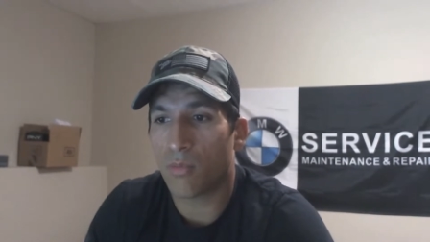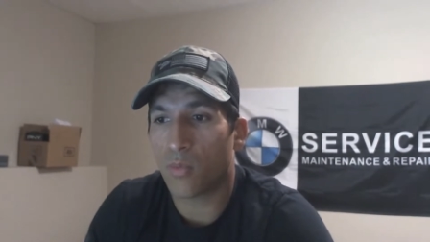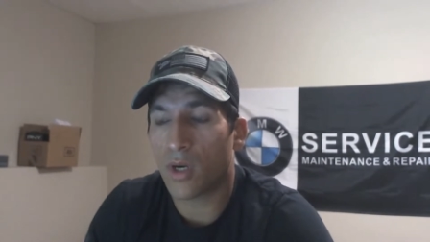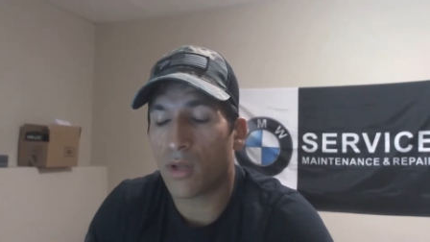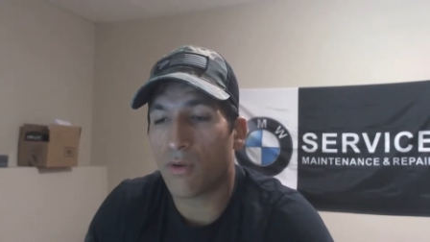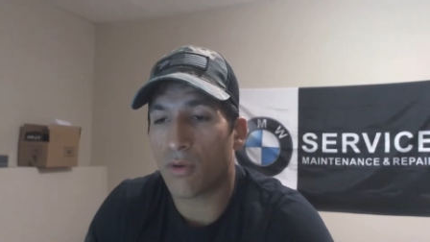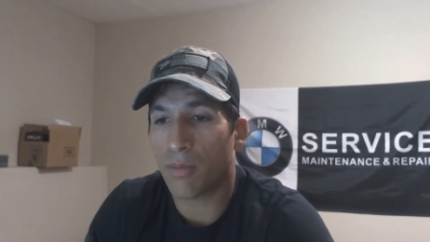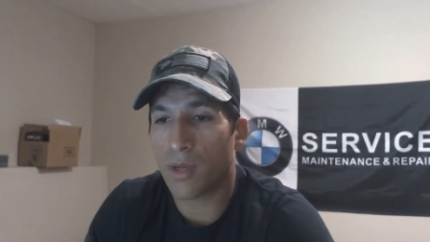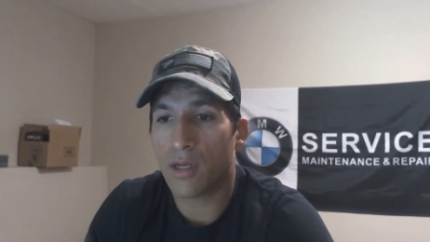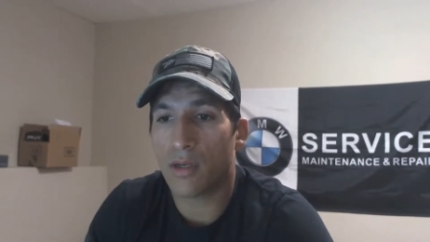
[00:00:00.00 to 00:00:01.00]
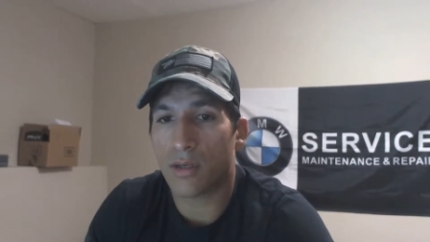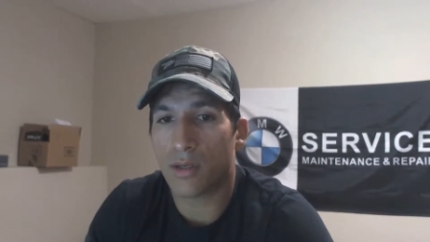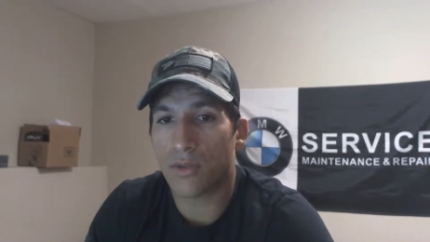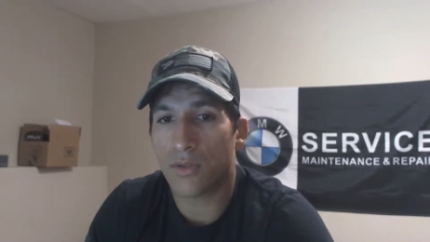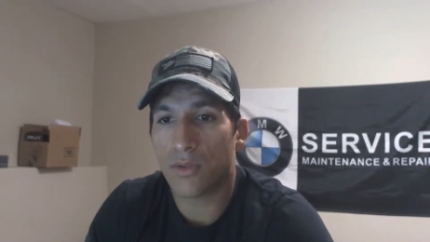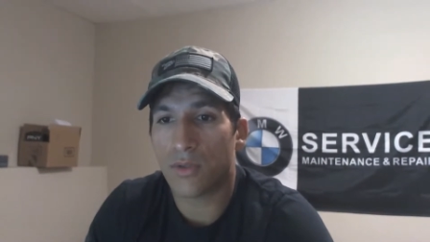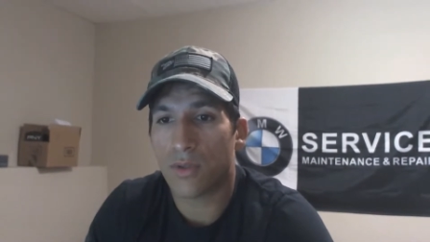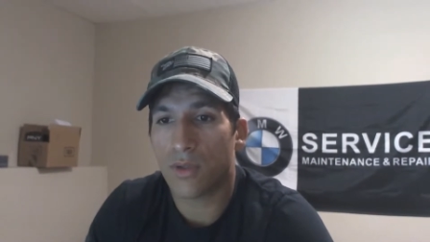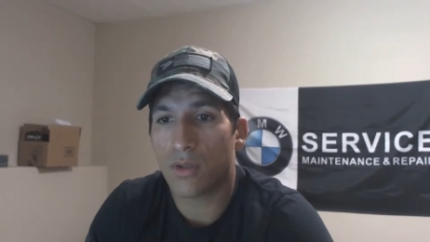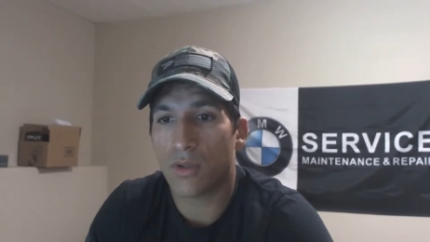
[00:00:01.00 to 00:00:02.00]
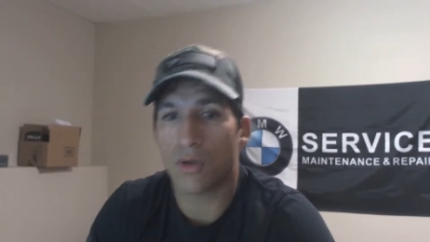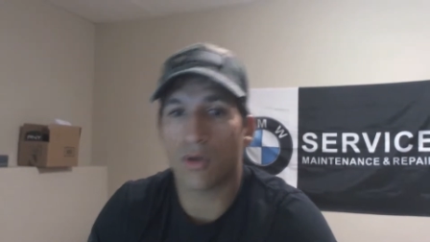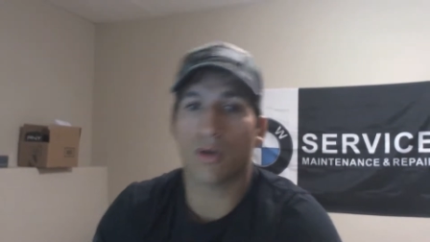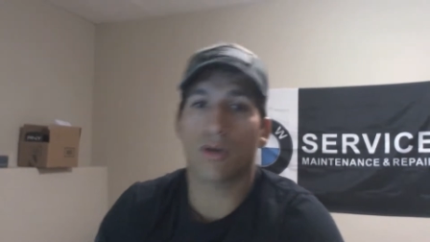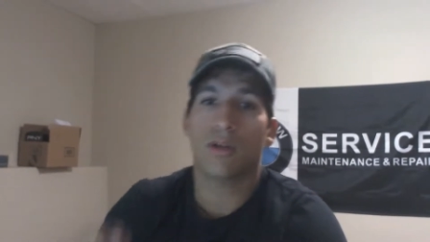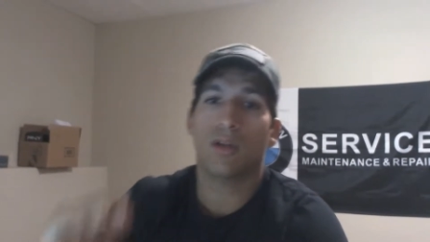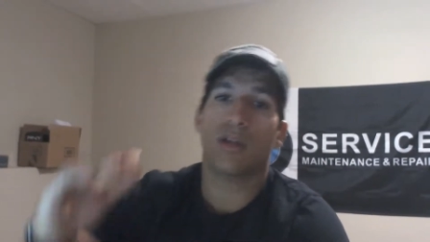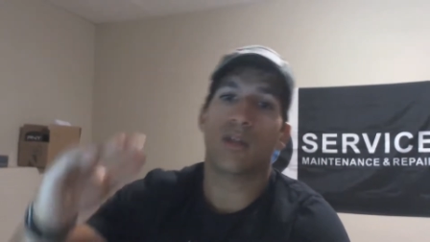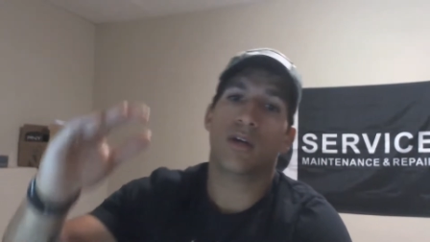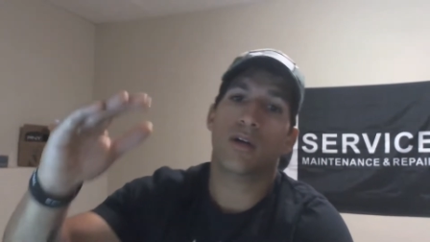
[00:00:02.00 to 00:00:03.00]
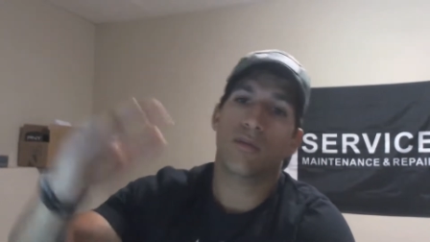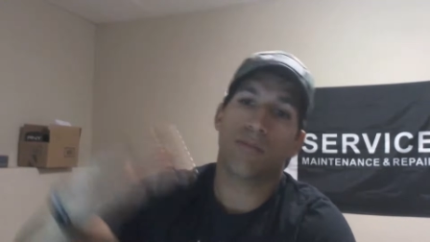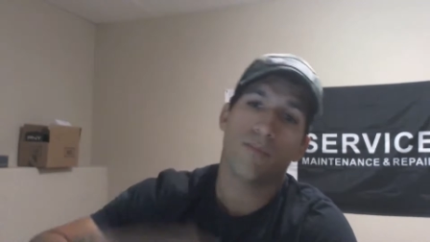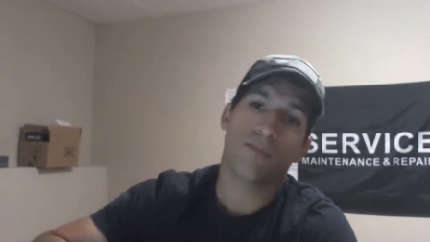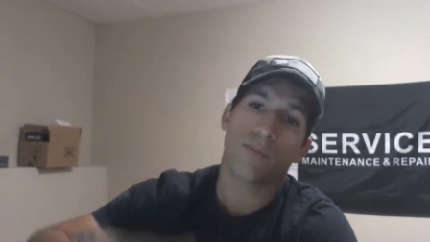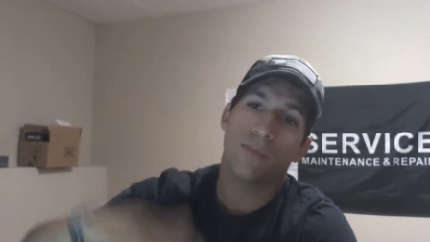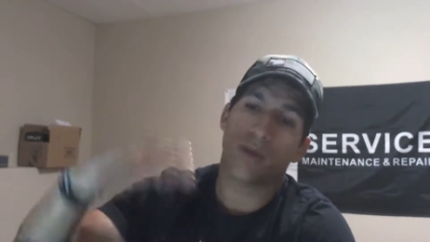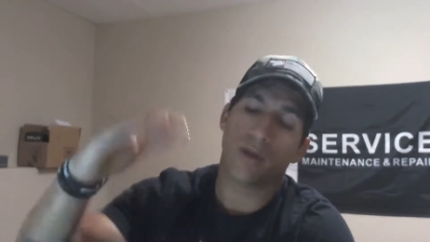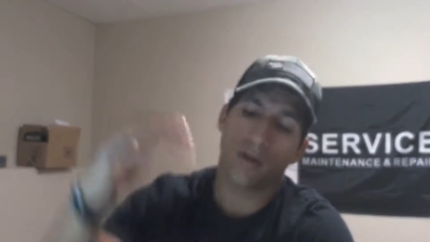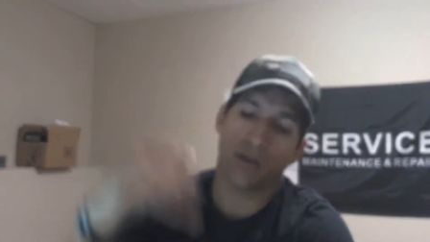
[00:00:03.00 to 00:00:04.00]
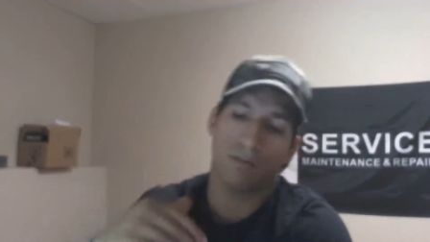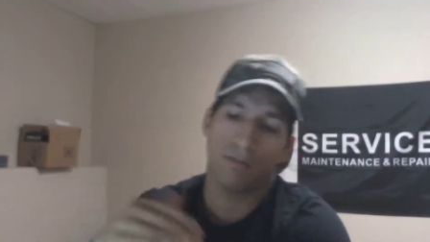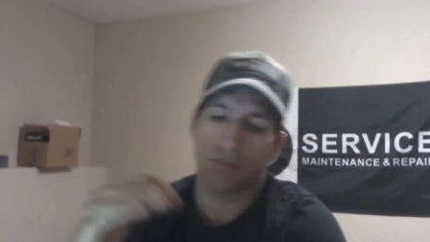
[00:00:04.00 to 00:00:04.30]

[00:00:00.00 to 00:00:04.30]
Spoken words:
one of your blenders, either the